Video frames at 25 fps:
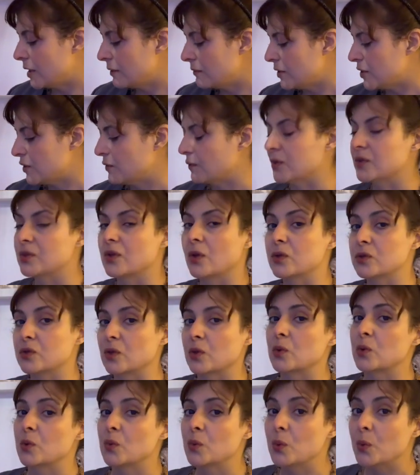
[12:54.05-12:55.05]
which was also
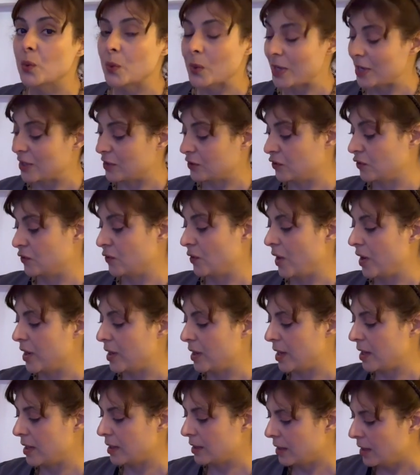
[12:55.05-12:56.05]
quick
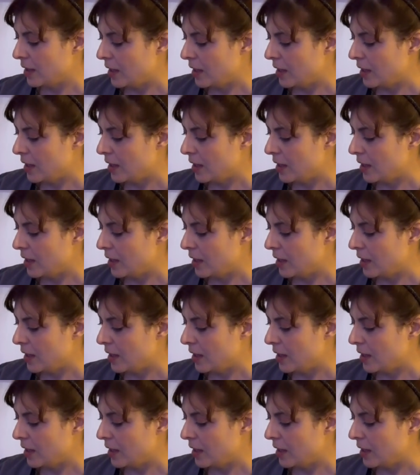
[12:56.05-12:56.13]
drying.